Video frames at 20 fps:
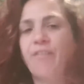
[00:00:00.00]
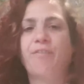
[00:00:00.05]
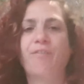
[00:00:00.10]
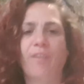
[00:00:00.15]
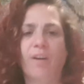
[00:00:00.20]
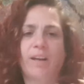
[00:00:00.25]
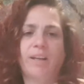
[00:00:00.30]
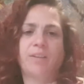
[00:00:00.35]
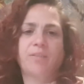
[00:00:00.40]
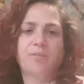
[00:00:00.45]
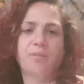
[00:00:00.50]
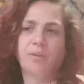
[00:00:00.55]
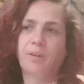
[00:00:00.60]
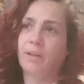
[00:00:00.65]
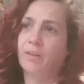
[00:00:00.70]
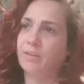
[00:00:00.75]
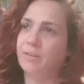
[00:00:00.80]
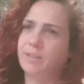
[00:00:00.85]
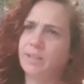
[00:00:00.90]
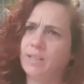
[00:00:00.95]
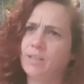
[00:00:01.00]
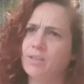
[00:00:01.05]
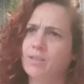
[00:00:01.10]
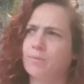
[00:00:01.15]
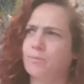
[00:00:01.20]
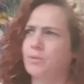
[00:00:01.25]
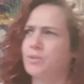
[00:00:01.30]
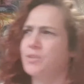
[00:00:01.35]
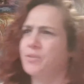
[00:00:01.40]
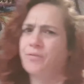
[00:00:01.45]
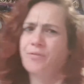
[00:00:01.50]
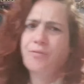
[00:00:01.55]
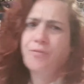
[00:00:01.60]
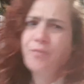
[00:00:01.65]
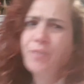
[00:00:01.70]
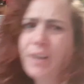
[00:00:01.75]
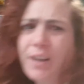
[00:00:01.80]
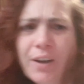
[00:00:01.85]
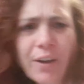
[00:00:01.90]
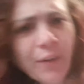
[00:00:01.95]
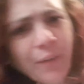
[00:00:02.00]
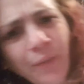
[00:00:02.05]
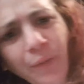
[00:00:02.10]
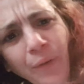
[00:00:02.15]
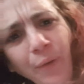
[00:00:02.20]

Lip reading: fighting for their attention, which fuck, I don't